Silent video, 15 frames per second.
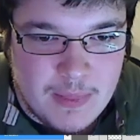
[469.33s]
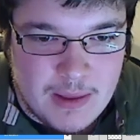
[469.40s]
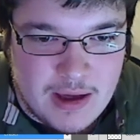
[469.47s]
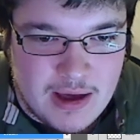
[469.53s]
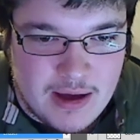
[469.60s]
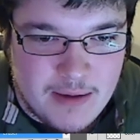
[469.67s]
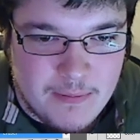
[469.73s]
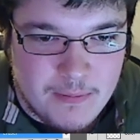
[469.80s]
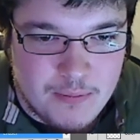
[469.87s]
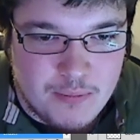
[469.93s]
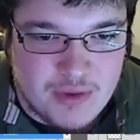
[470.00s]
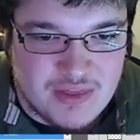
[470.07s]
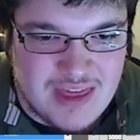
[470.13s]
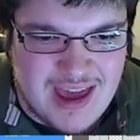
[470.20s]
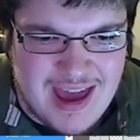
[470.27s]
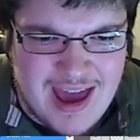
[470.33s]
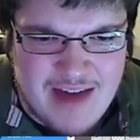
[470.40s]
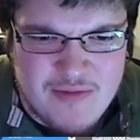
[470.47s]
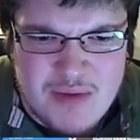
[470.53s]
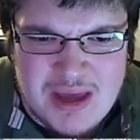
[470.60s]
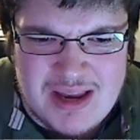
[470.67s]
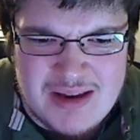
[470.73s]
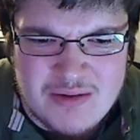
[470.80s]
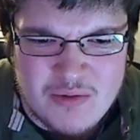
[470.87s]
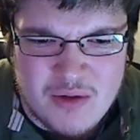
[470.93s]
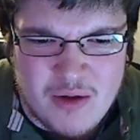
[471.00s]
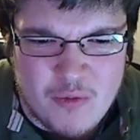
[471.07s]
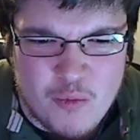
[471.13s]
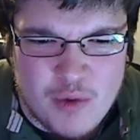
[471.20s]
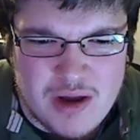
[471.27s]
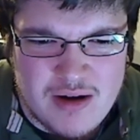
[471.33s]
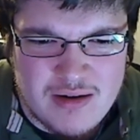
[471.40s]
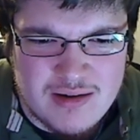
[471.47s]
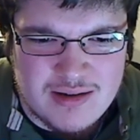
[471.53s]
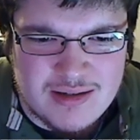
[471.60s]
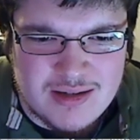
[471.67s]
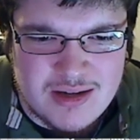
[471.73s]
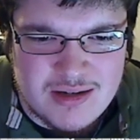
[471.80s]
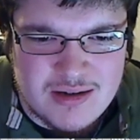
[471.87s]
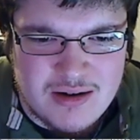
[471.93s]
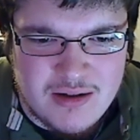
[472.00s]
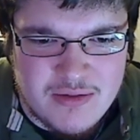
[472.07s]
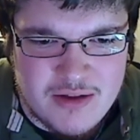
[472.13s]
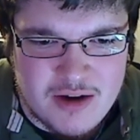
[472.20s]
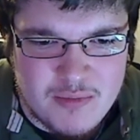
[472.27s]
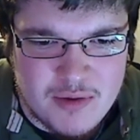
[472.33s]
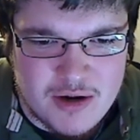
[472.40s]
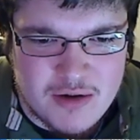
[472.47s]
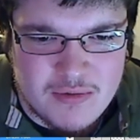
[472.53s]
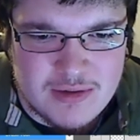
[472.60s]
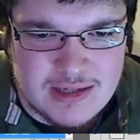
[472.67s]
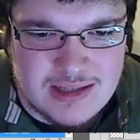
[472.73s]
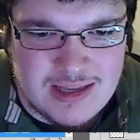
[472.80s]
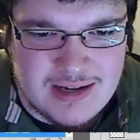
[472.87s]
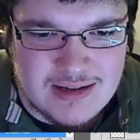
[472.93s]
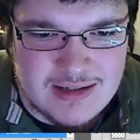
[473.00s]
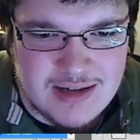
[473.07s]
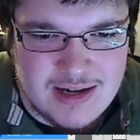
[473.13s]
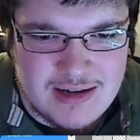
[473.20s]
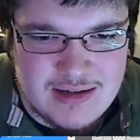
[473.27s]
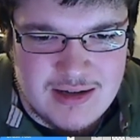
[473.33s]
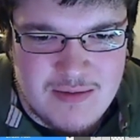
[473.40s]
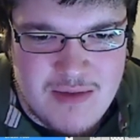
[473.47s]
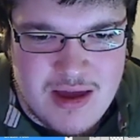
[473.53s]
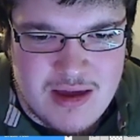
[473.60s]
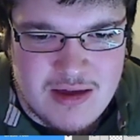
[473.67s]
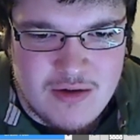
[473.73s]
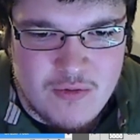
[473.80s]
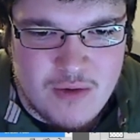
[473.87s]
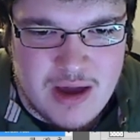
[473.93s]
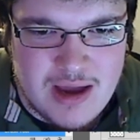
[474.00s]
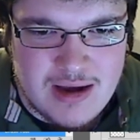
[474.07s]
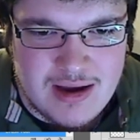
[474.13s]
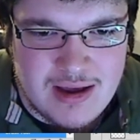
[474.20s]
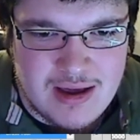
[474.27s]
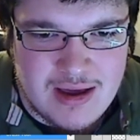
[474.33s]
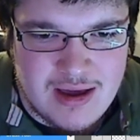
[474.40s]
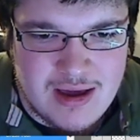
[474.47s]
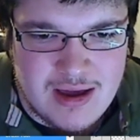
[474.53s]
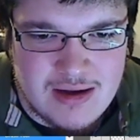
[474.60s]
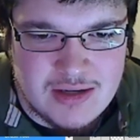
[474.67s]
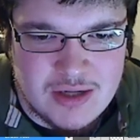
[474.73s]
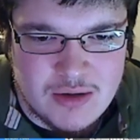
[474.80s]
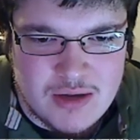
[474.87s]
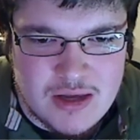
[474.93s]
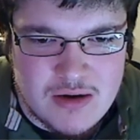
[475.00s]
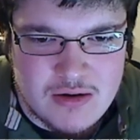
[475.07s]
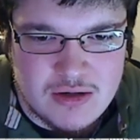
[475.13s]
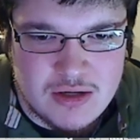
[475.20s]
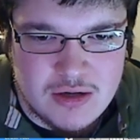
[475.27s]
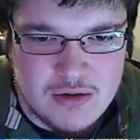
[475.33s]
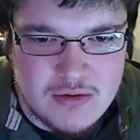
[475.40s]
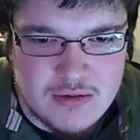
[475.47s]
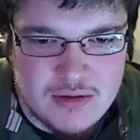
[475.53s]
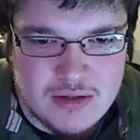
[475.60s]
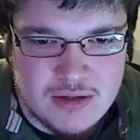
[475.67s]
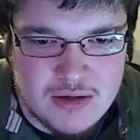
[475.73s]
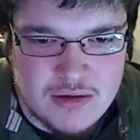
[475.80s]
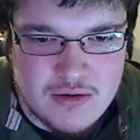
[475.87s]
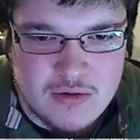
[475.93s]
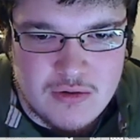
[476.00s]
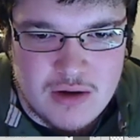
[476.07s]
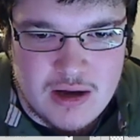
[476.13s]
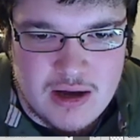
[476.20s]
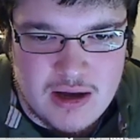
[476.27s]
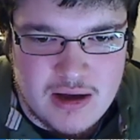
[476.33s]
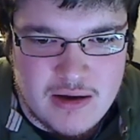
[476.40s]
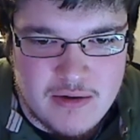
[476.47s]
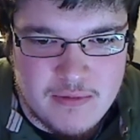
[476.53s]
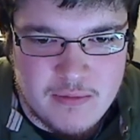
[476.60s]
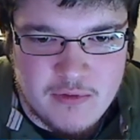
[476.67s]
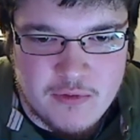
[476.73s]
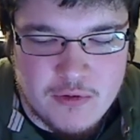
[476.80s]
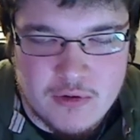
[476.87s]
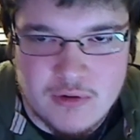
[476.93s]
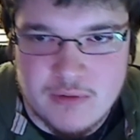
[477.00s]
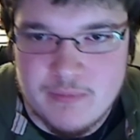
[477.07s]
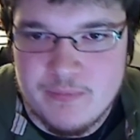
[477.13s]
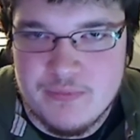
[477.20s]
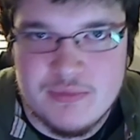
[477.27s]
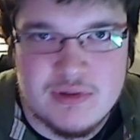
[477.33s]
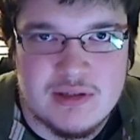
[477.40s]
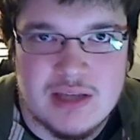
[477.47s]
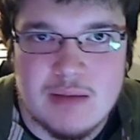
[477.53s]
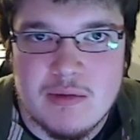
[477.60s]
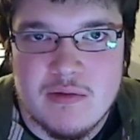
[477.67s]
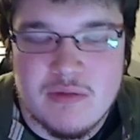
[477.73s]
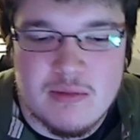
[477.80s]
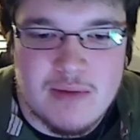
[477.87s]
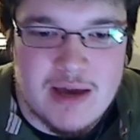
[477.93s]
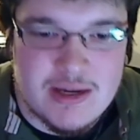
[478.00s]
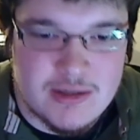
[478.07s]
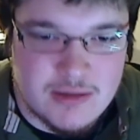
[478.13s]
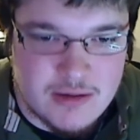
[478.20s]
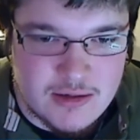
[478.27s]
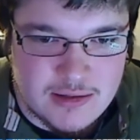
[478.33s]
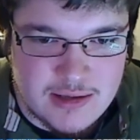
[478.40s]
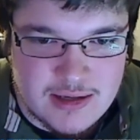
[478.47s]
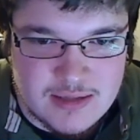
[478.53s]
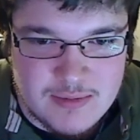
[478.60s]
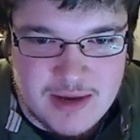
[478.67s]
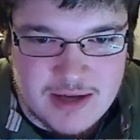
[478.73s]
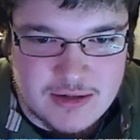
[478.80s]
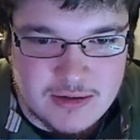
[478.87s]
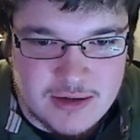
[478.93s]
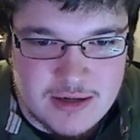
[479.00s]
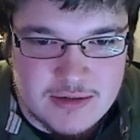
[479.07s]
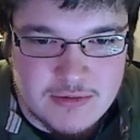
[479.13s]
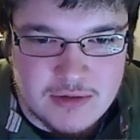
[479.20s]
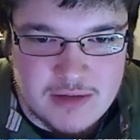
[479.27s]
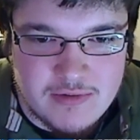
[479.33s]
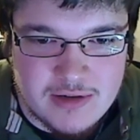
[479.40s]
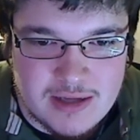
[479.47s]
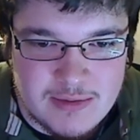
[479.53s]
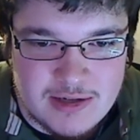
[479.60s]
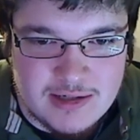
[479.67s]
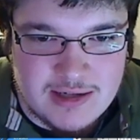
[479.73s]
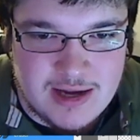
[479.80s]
But they have made it a weird decision on their part, was that they decided to make you wait until year 2 to before some of the bachelors / bachelorettes will even come into